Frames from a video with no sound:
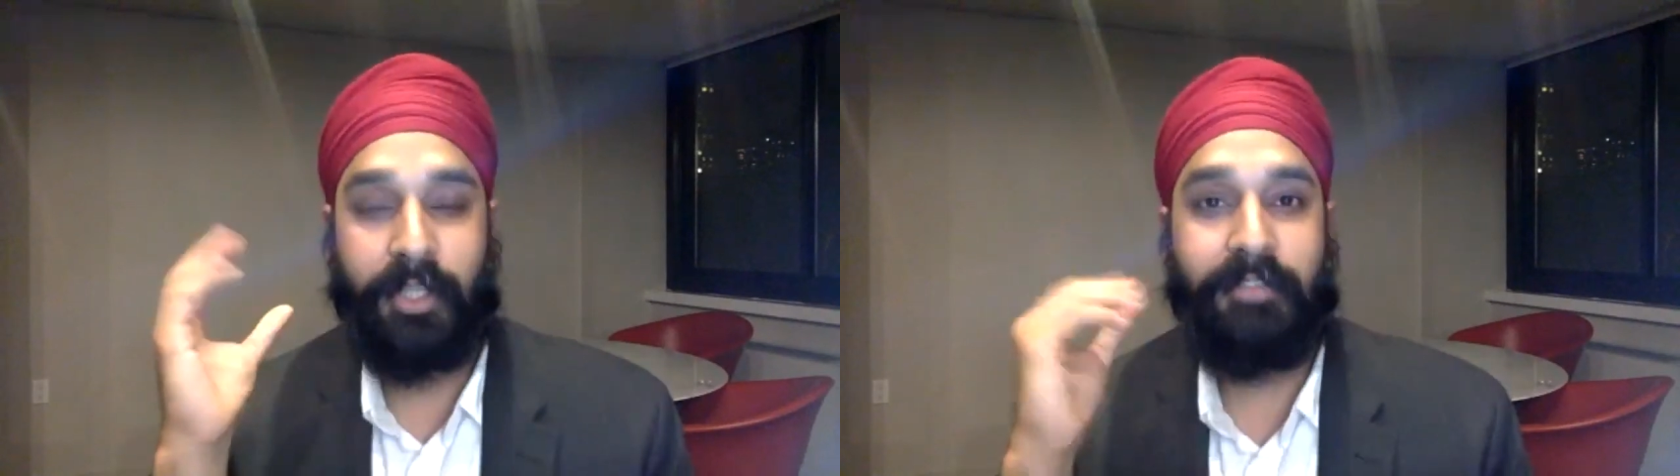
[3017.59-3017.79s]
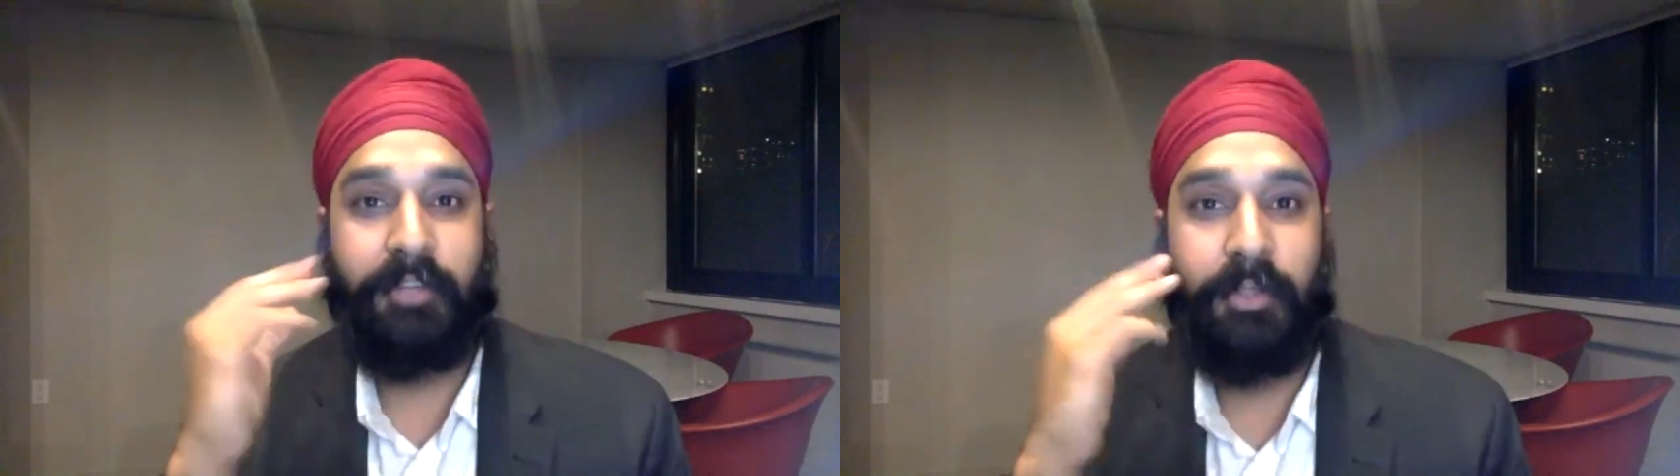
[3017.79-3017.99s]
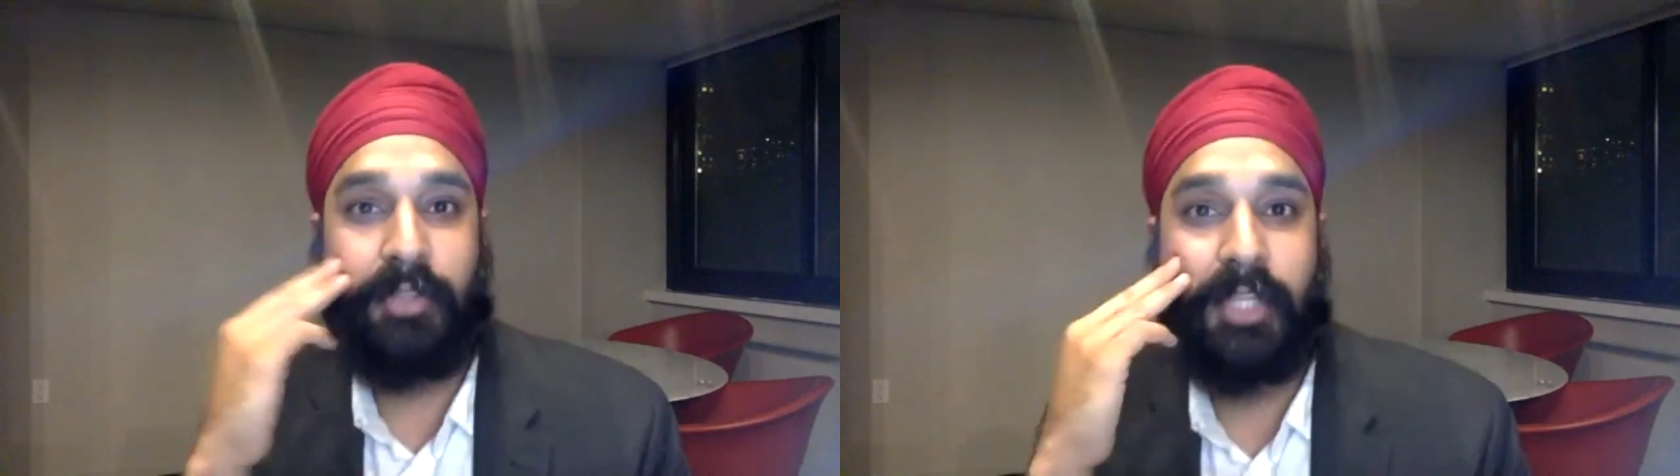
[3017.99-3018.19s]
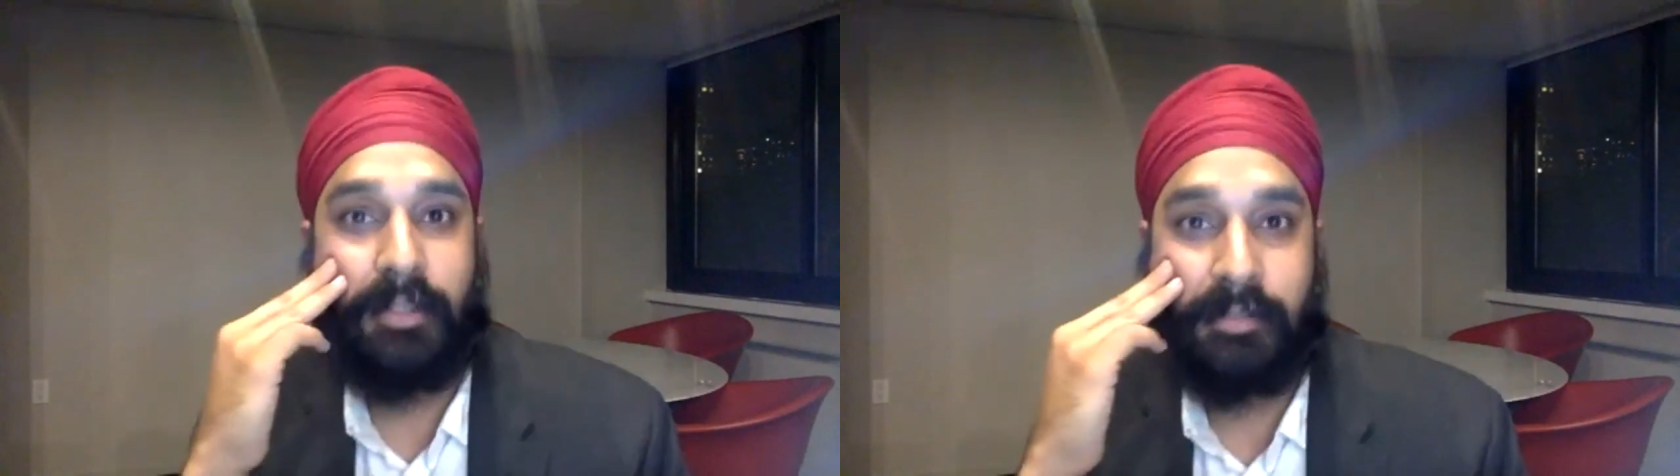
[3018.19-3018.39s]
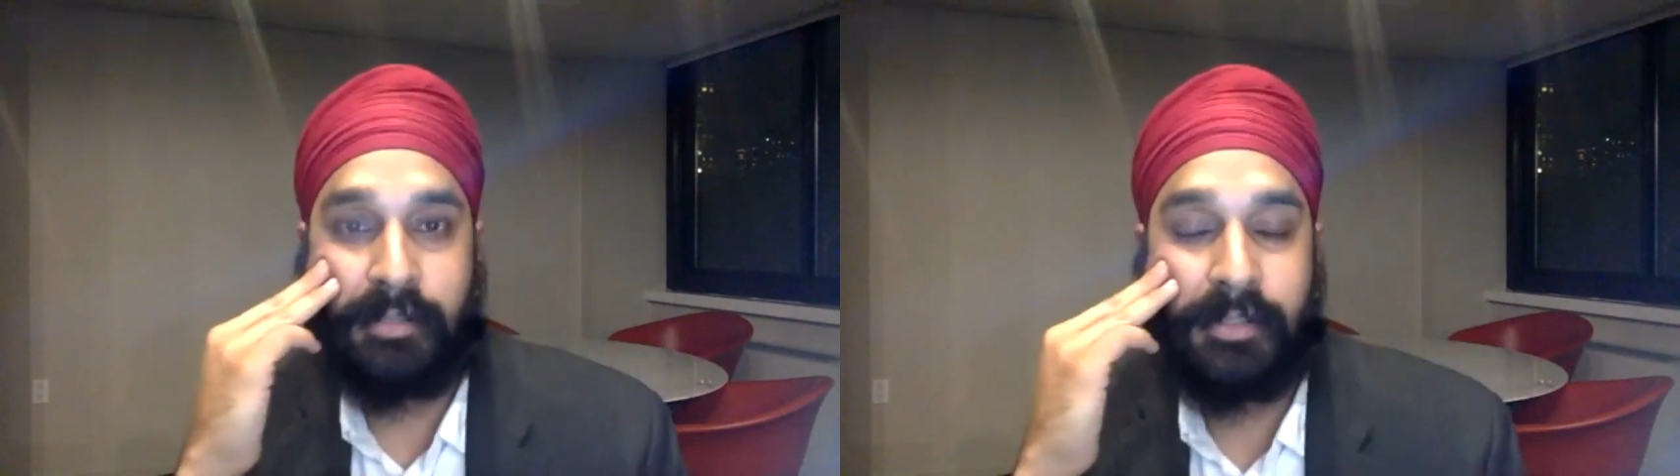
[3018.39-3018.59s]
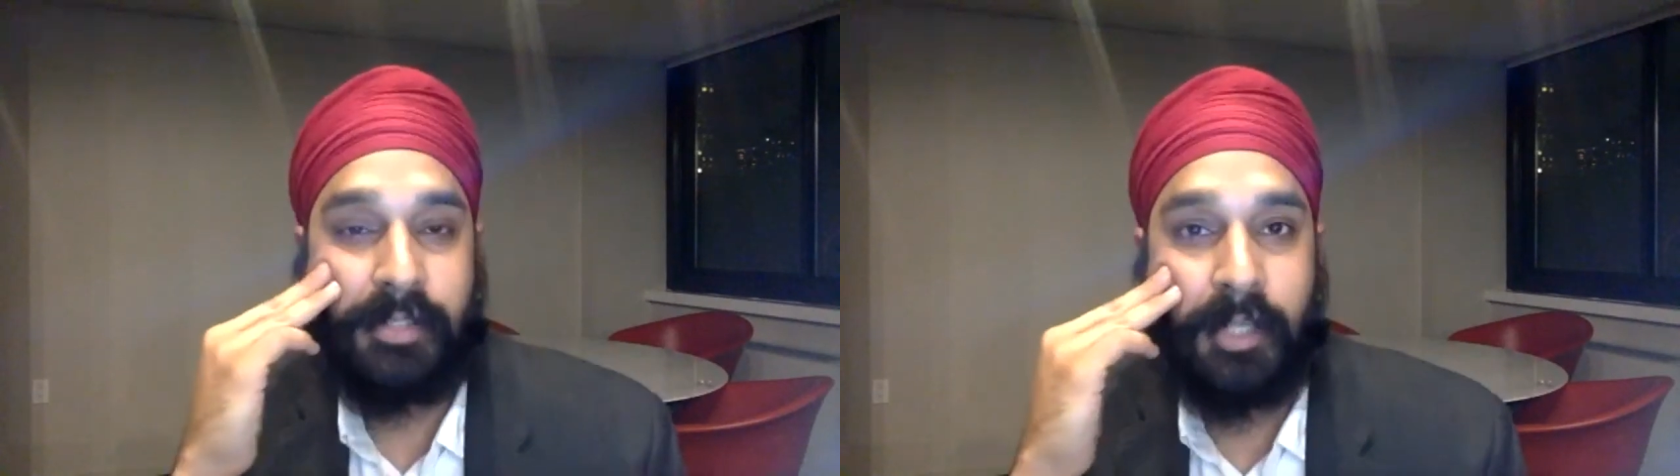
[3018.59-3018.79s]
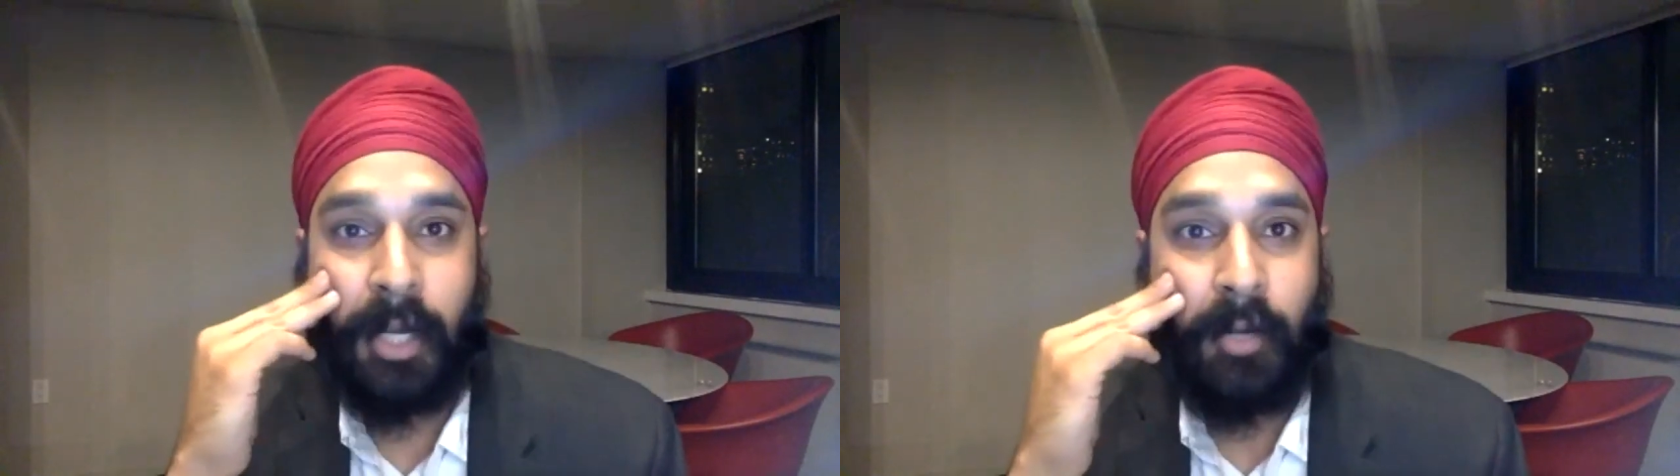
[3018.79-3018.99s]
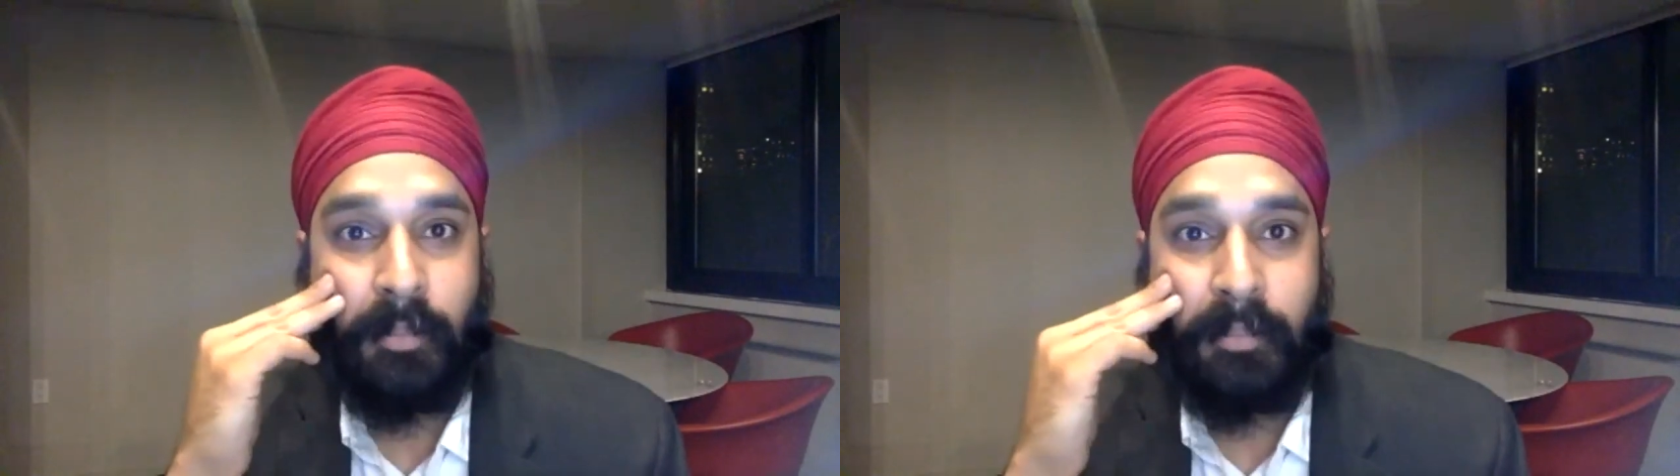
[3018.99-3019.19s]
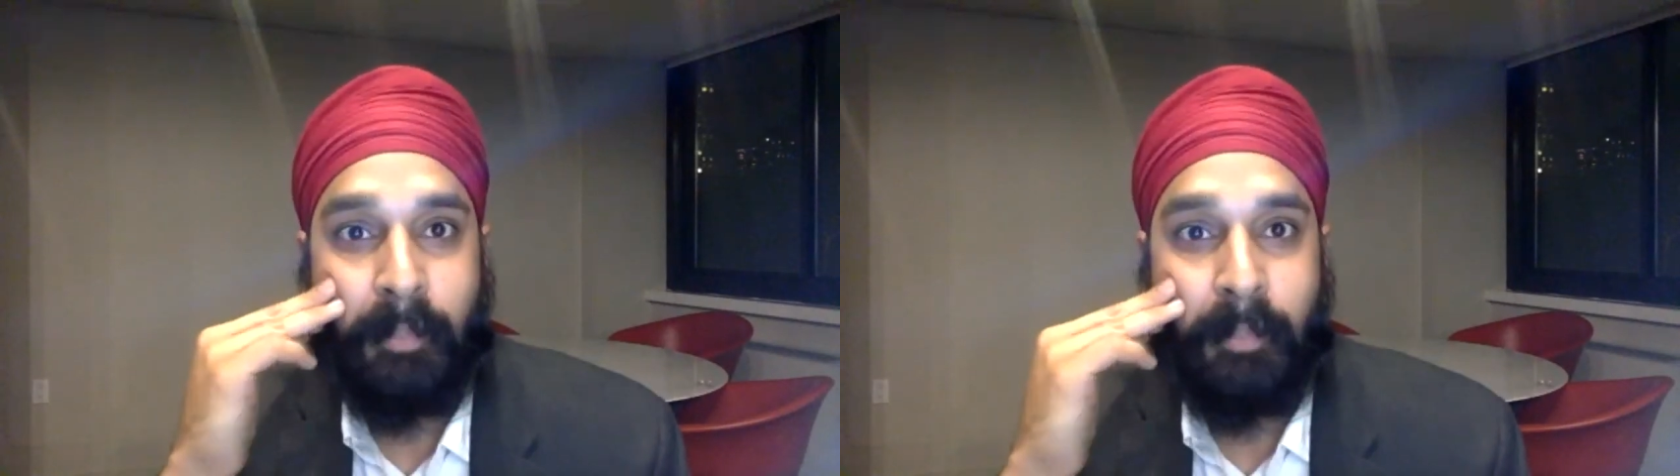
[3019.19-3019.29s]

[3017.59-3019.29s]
difficult things about